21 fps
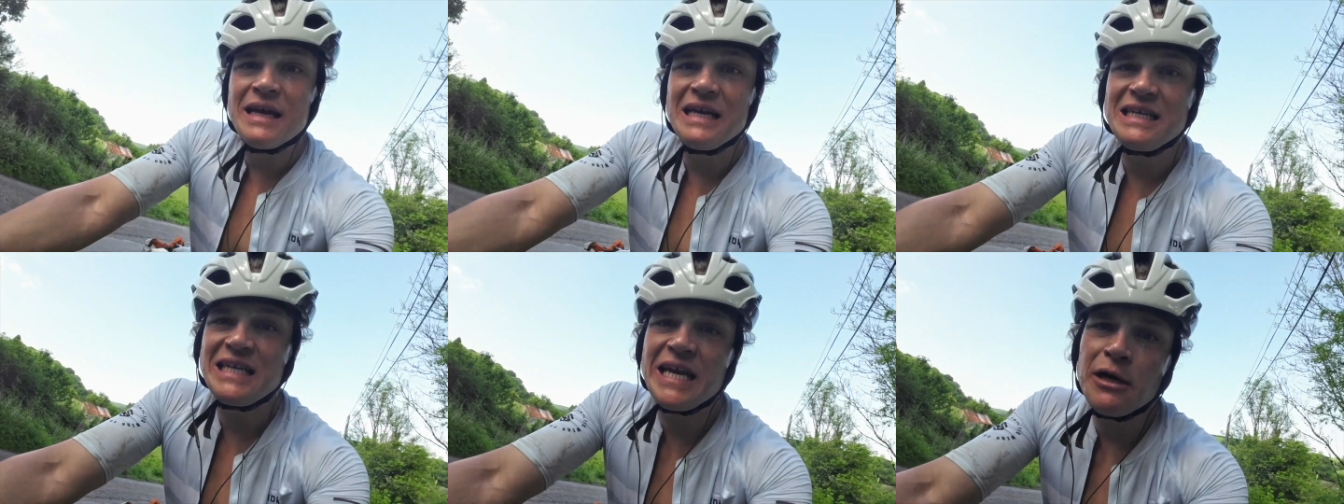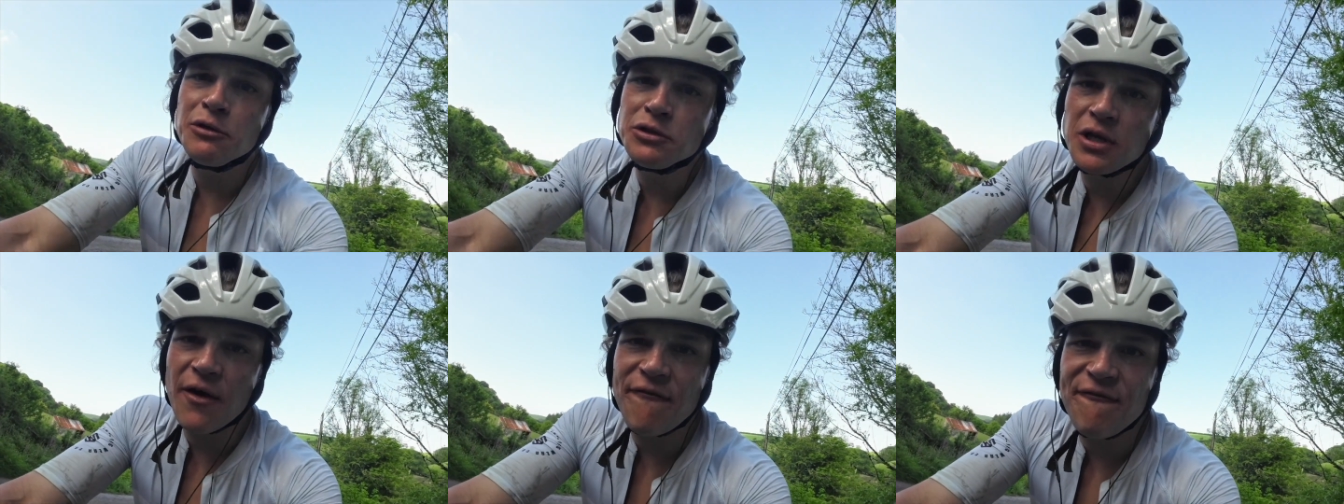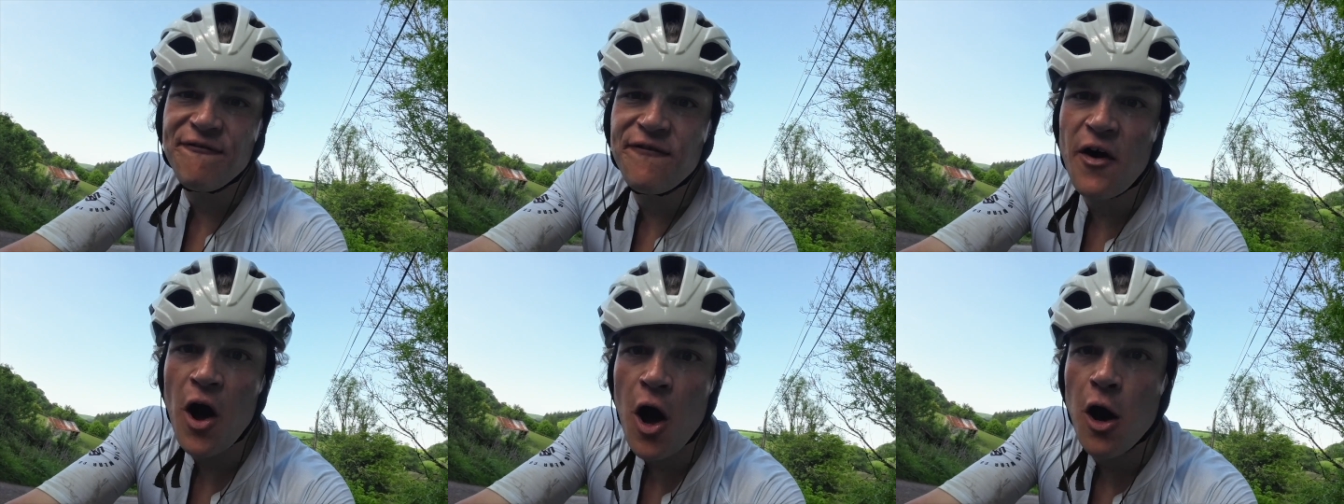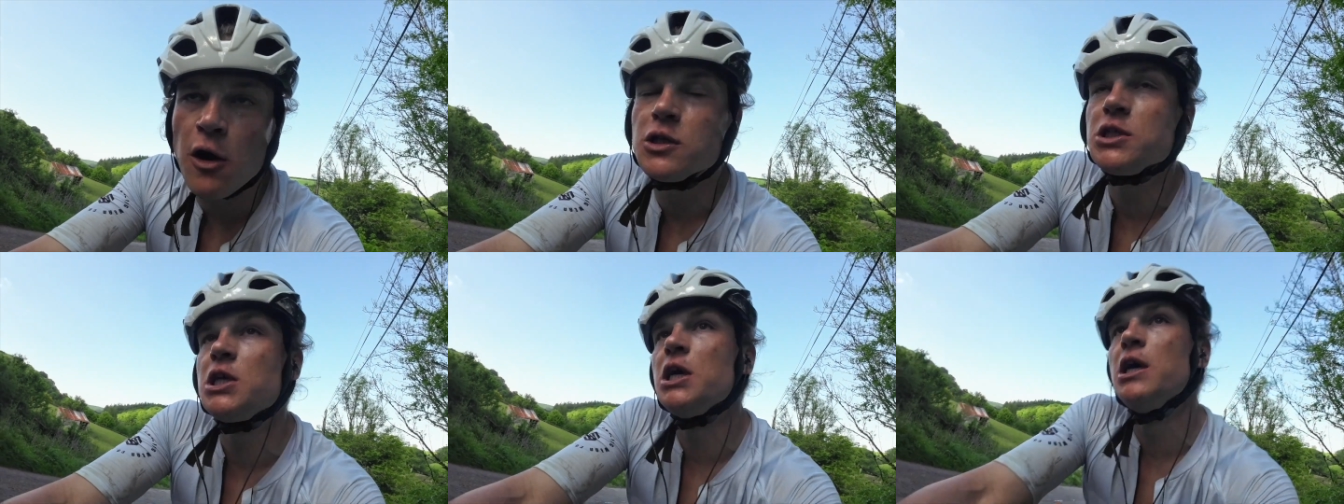These hills are f***.
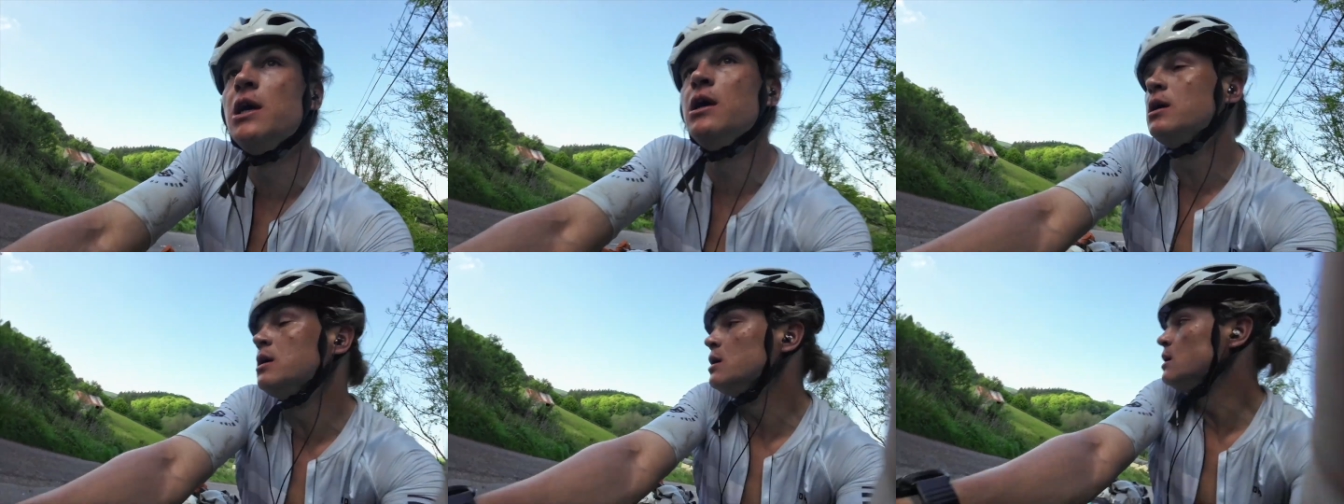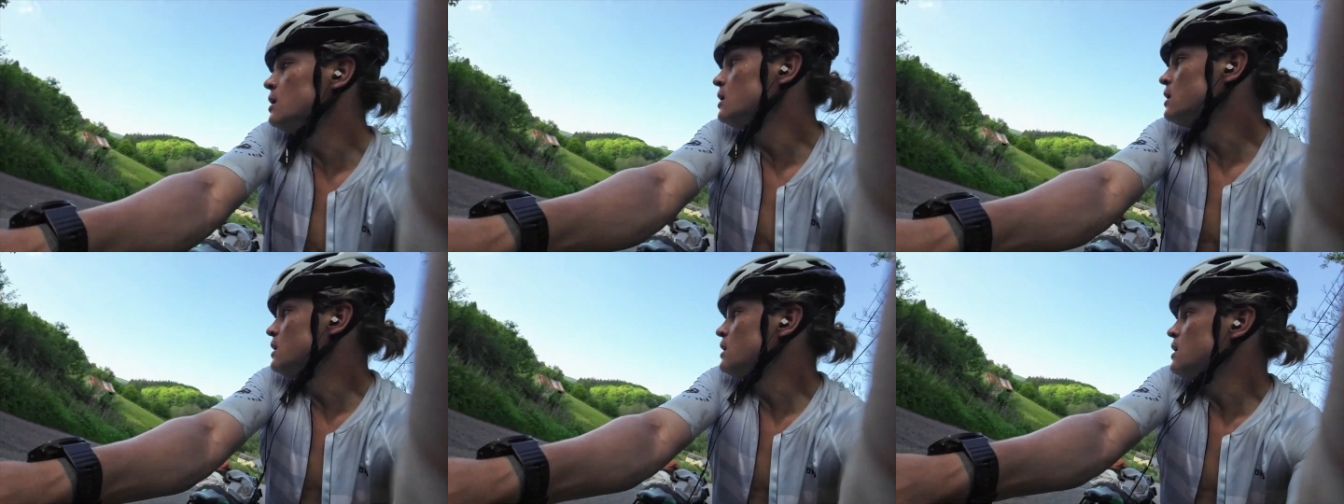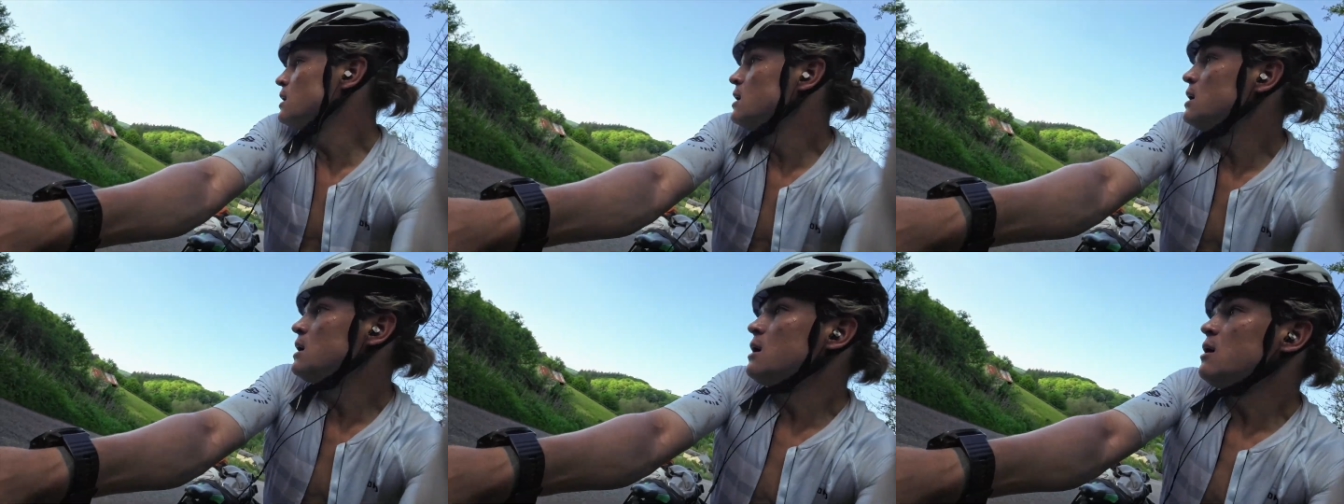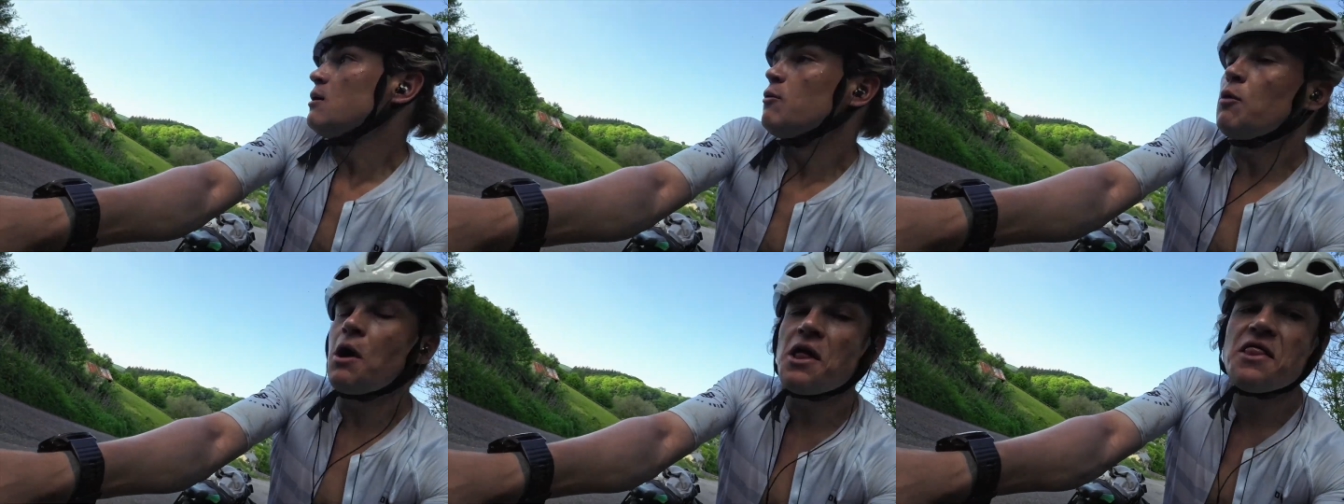
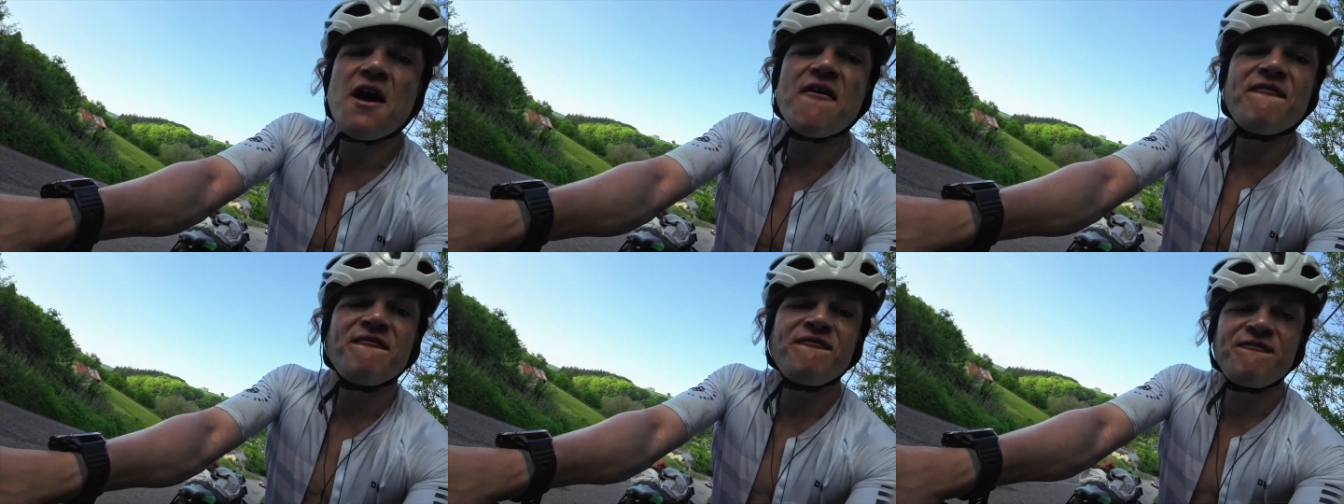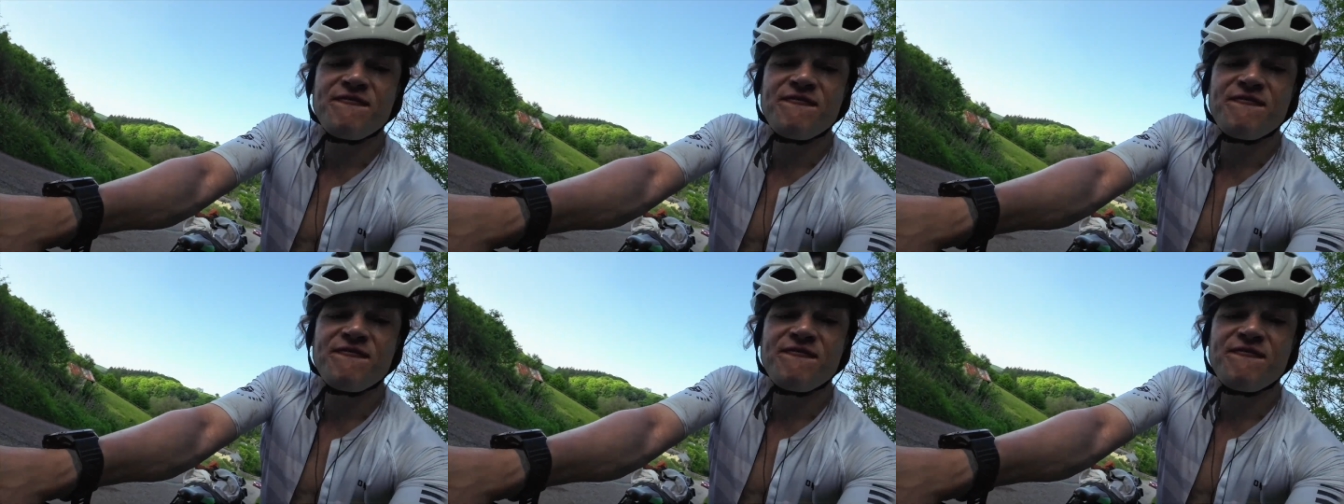What the f***?